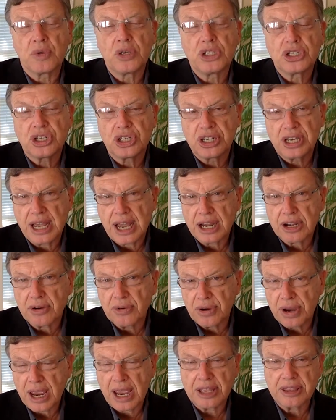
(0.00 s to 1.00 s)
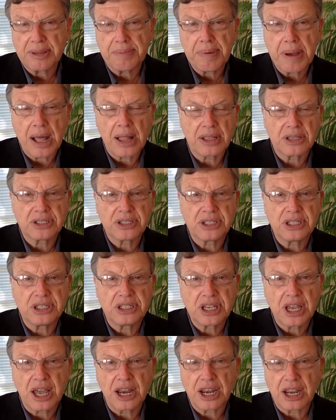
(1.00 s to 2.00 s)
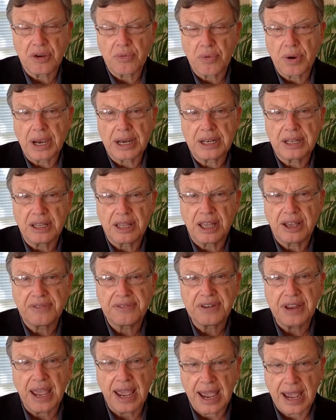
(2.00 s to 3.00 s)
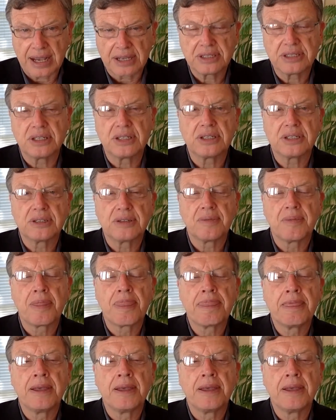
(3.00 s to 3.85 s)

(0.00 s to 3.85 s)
we should not create the policies on a right-left axis.